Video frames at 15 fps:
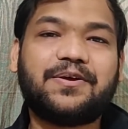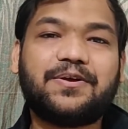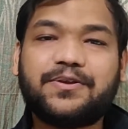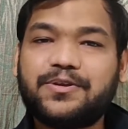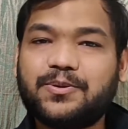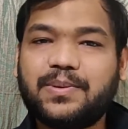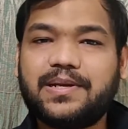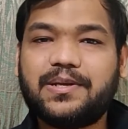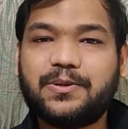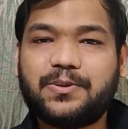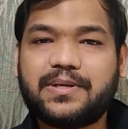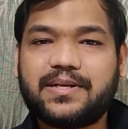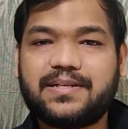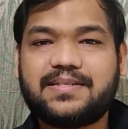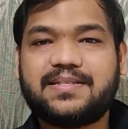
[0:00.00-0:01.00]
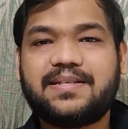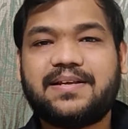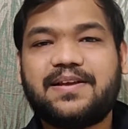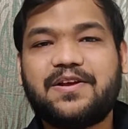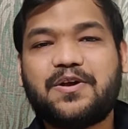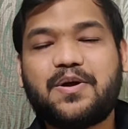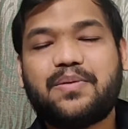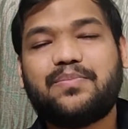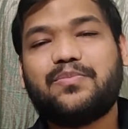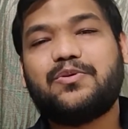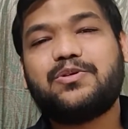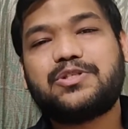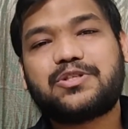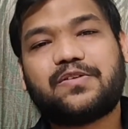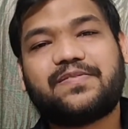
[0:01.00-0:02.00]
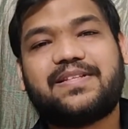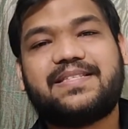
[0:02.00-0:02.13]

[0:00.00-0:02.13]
you will notice most of the